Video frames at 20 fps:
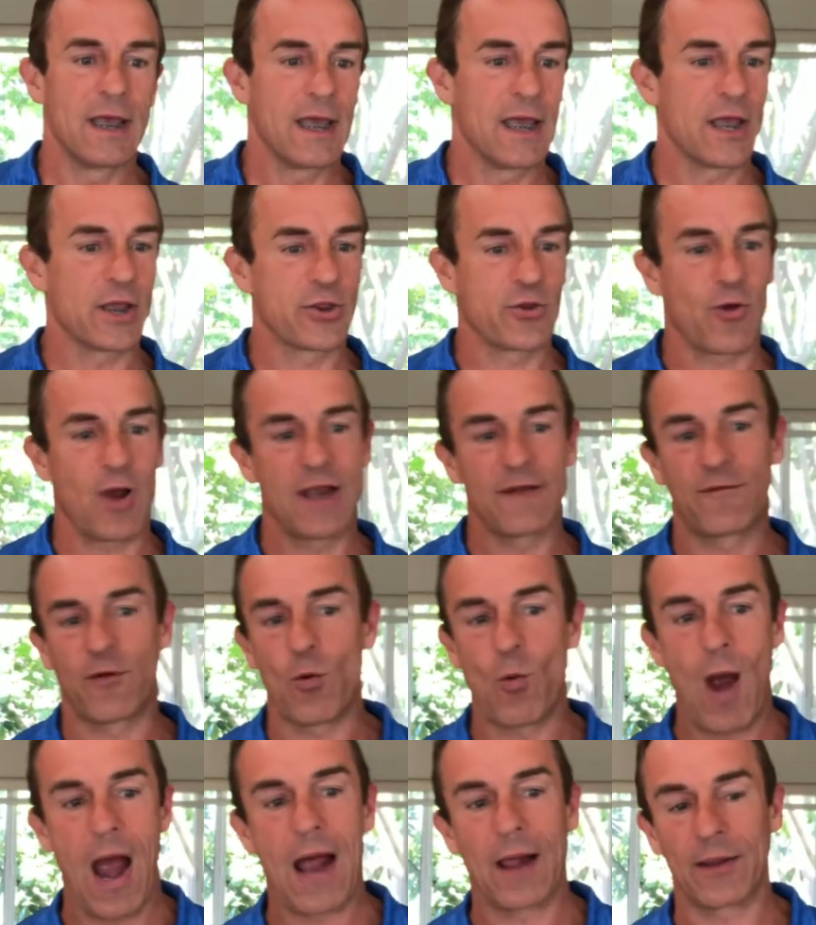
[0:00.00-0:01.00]
It's great for
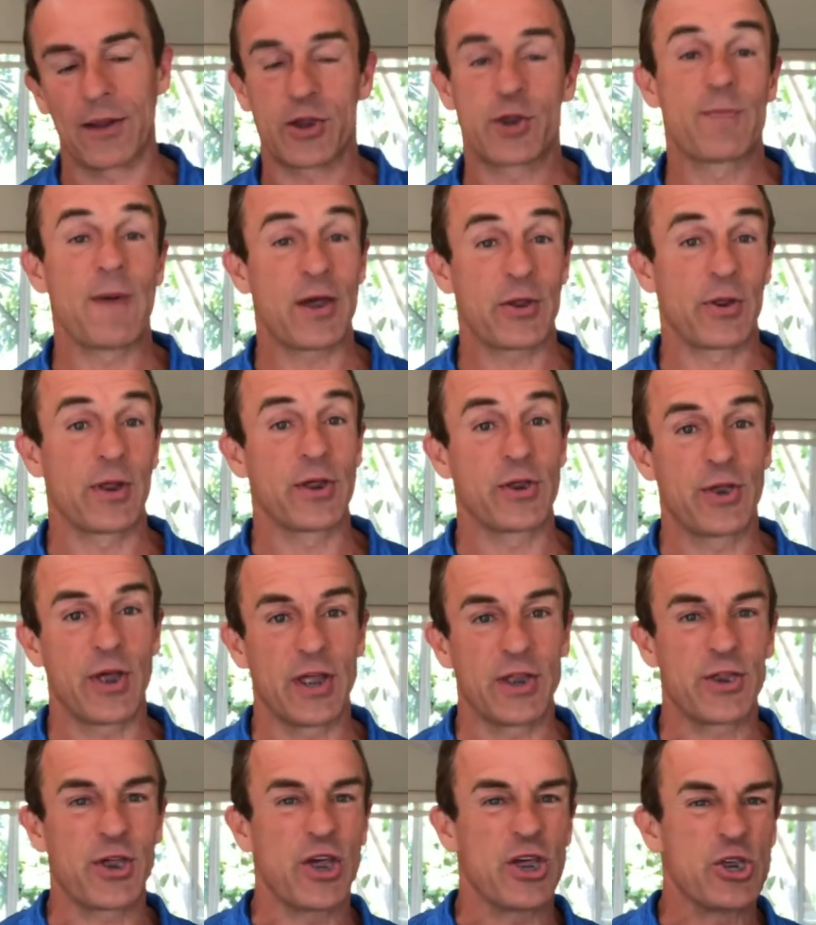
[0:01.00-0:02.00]
wireless, especially
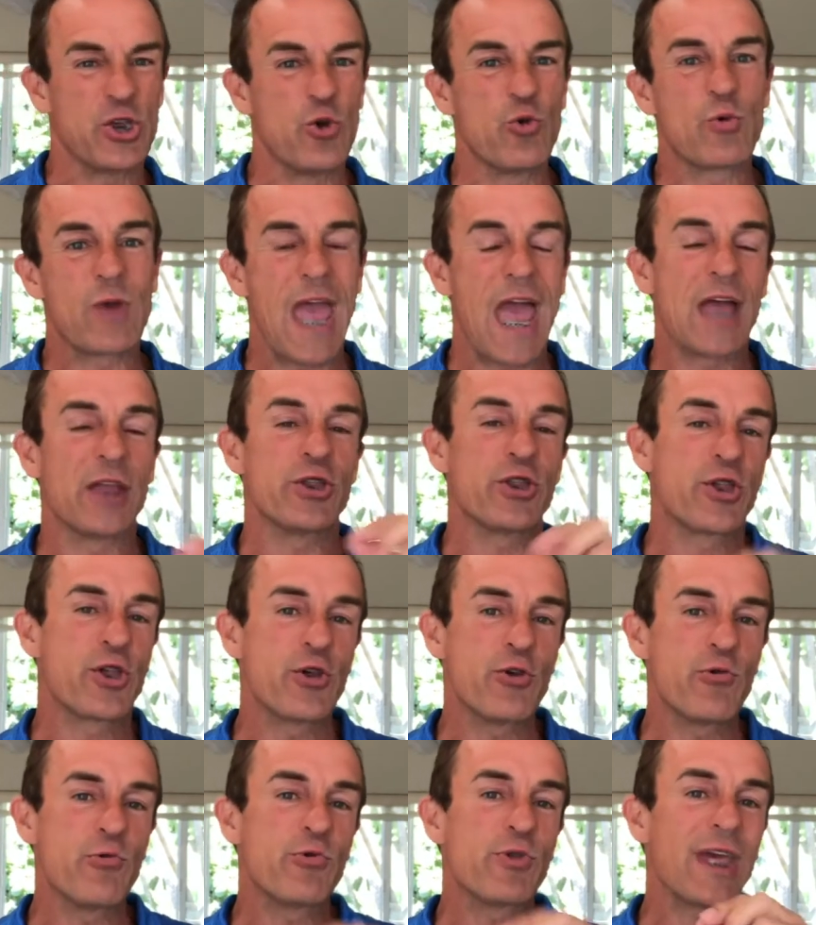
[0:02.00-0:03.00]
since you can
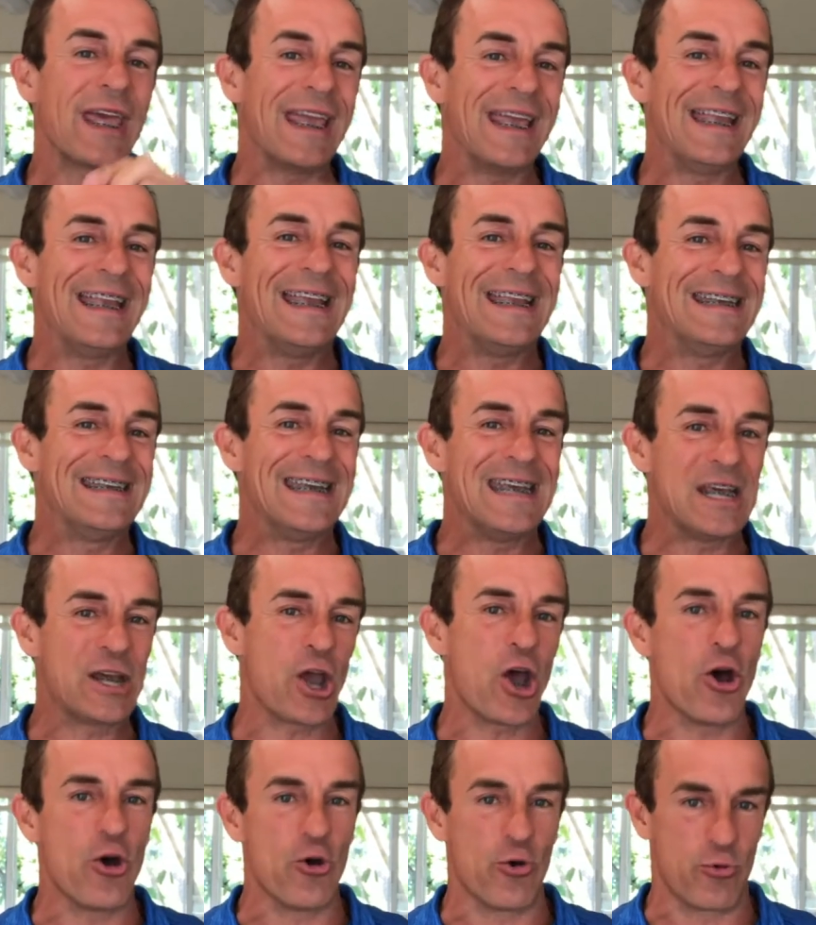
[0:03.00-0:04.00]
choose any
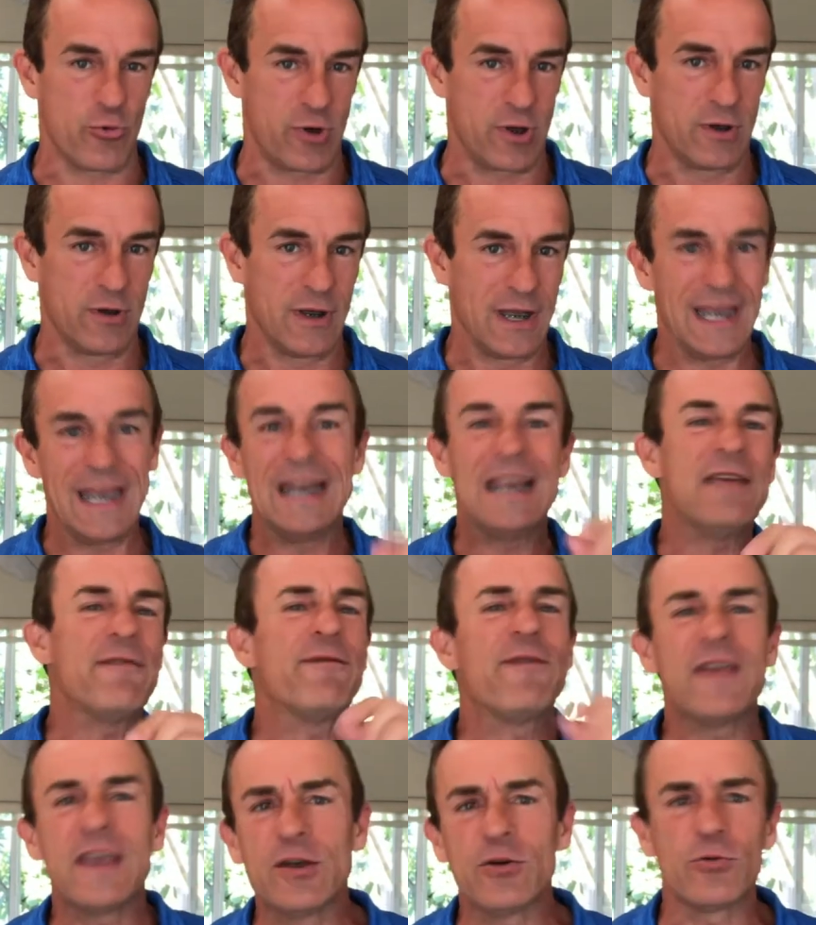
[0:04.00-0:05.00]
decode, any
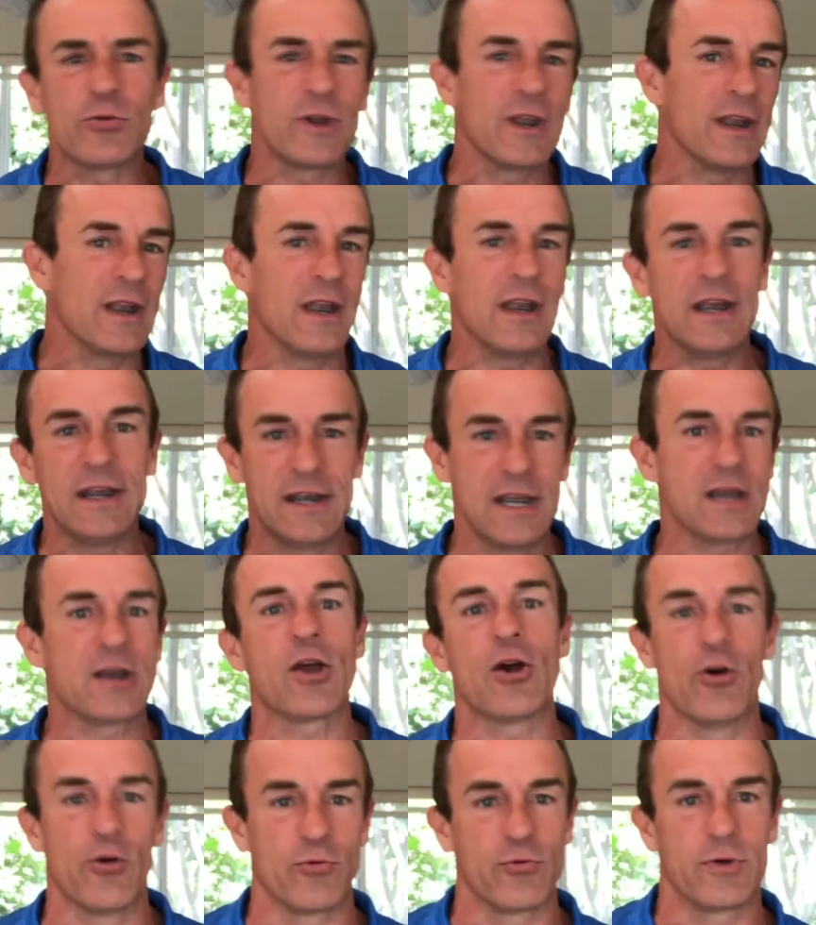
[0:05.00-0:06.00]
field in any
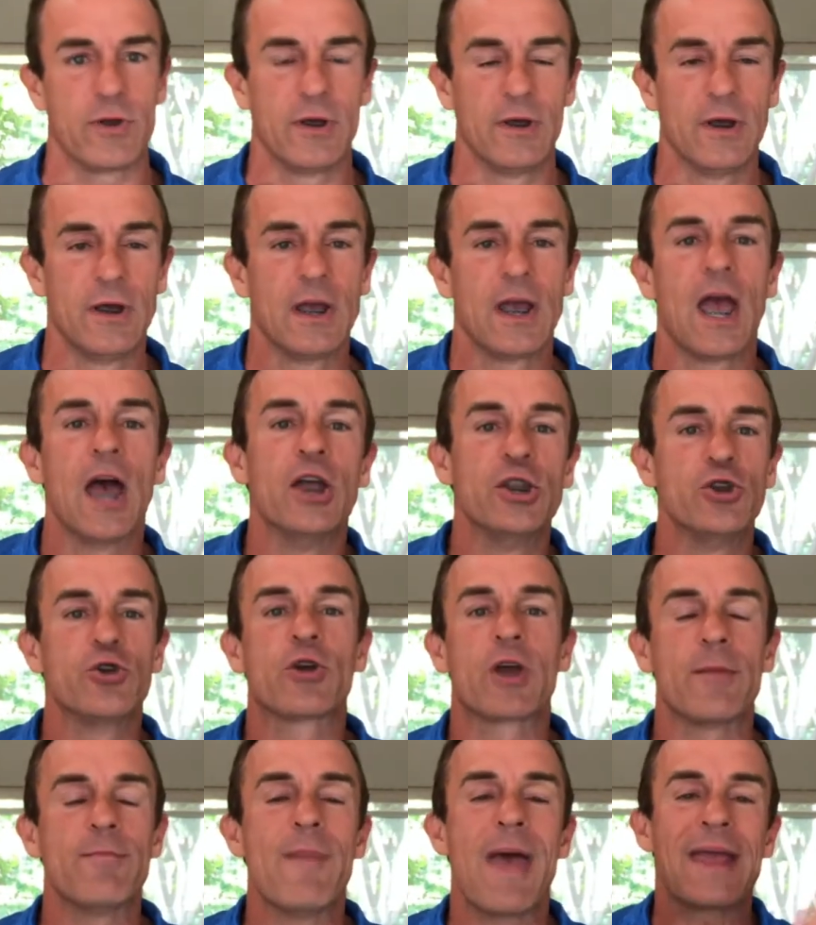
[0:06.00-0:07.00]
decode, and you
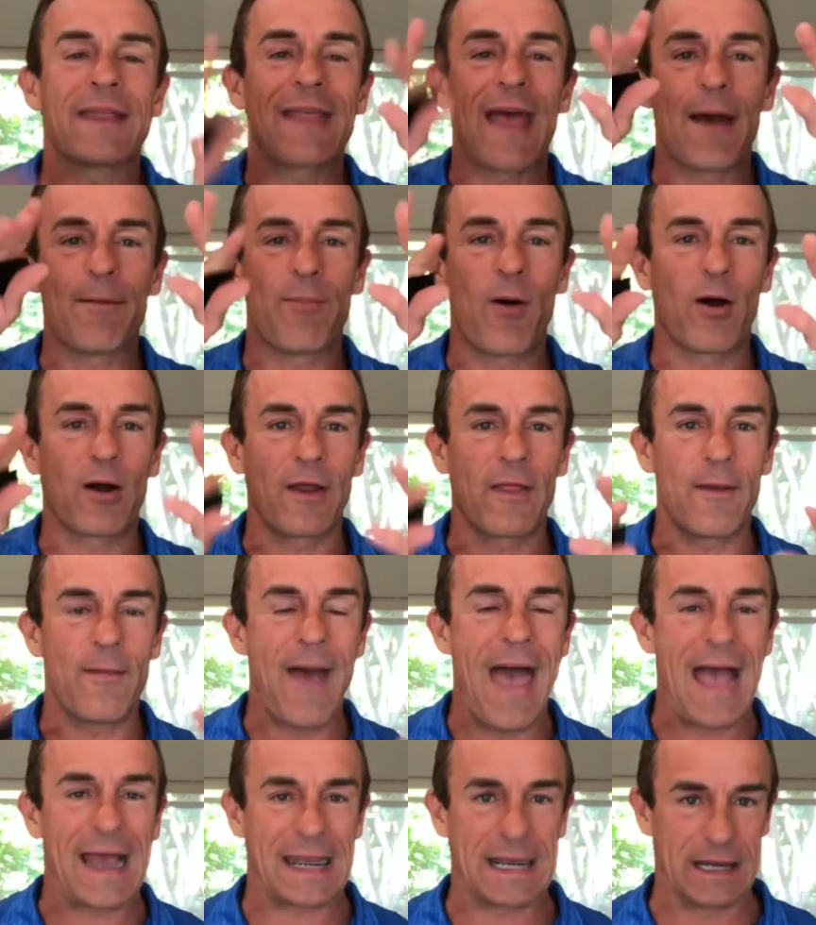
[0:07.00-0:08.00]
can make that part of the
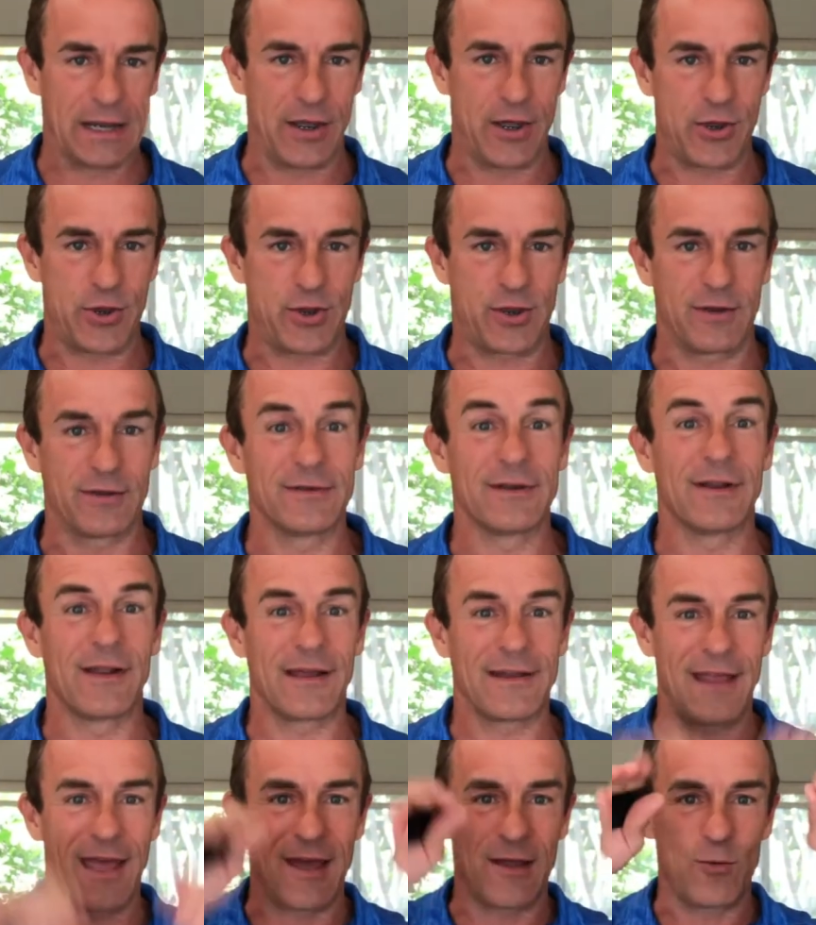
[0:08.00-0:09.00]
packet list. You
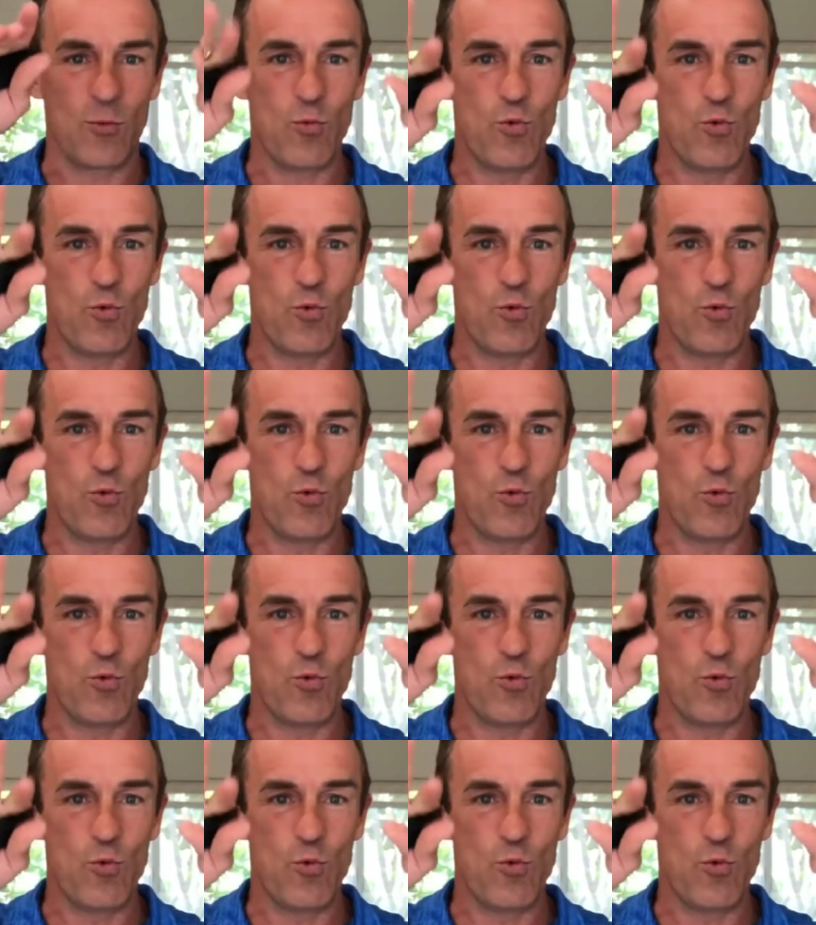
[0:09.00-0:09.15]
like that?